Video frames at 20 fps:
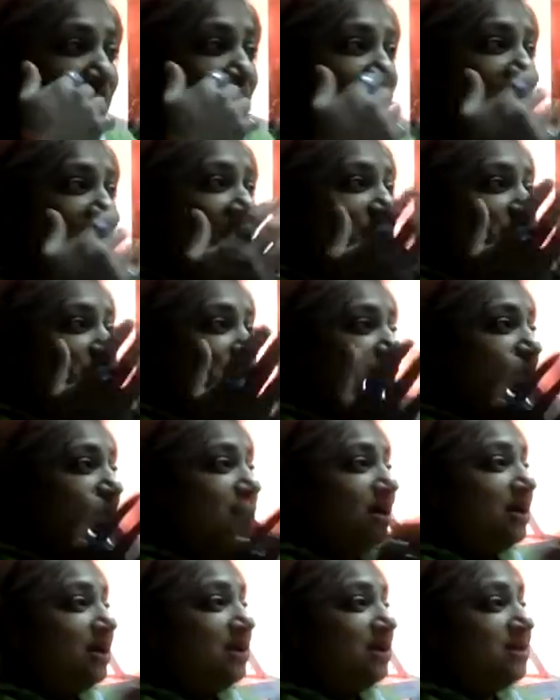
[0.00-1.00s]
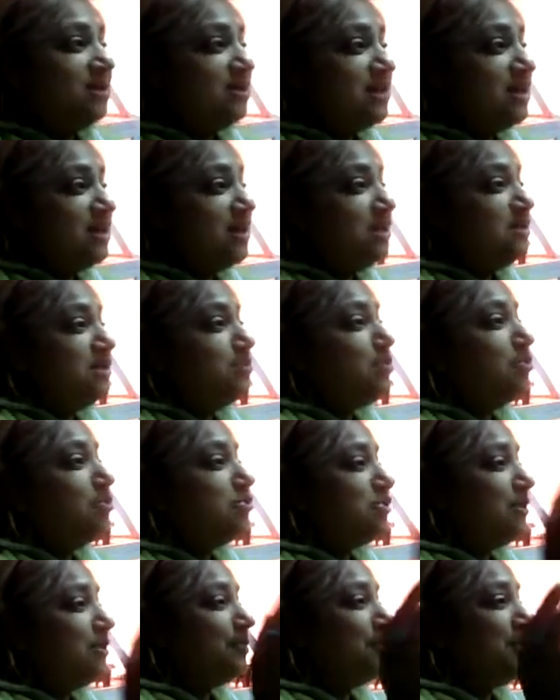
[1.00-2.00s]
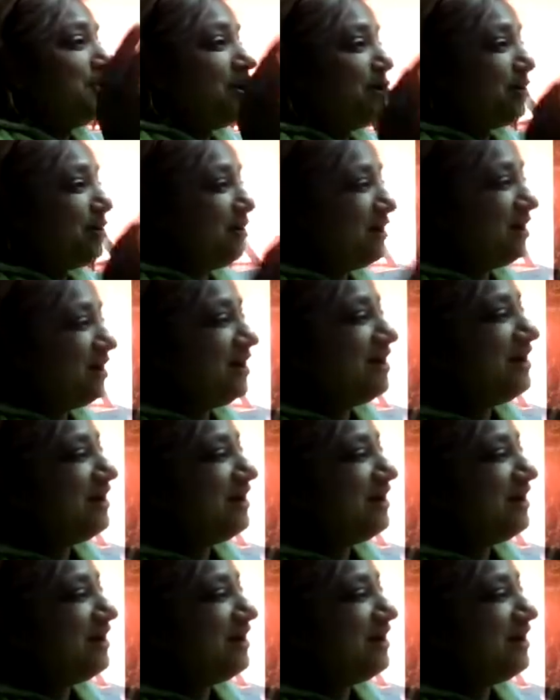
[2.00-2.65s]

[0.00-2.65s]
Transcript: like literally sending smokes up your